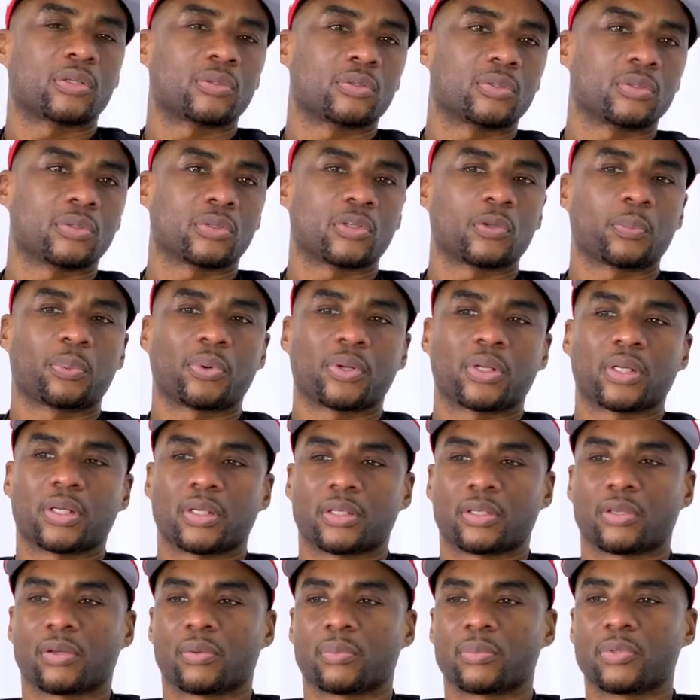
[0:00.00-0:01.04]
do you do? Do you put it
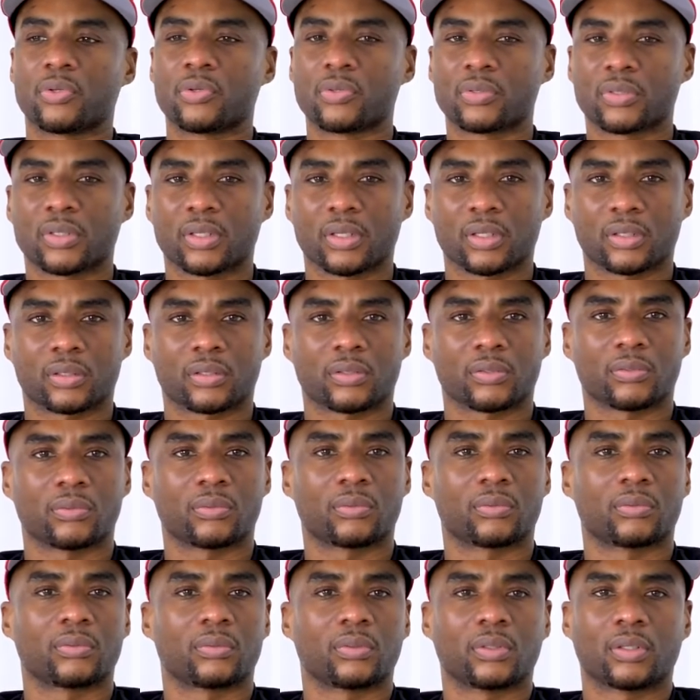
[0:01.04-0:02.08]
in your music? Do
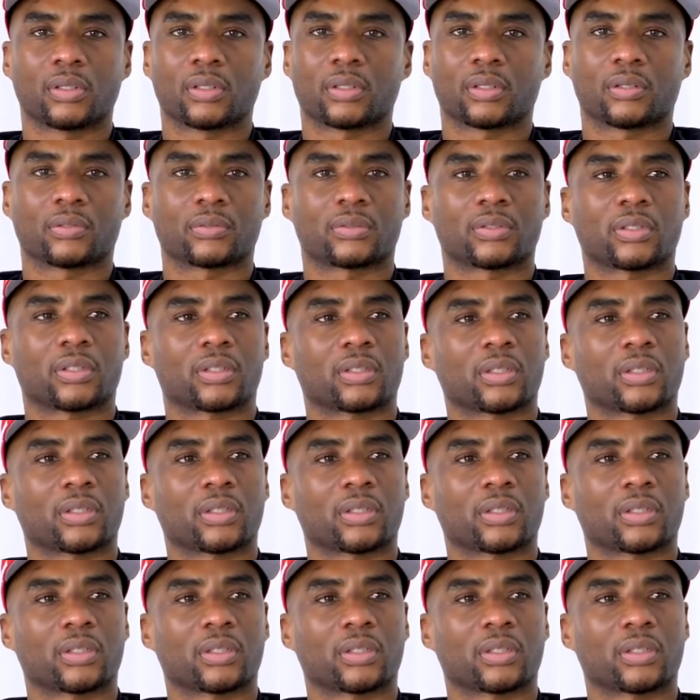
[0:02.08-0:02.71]
you go see a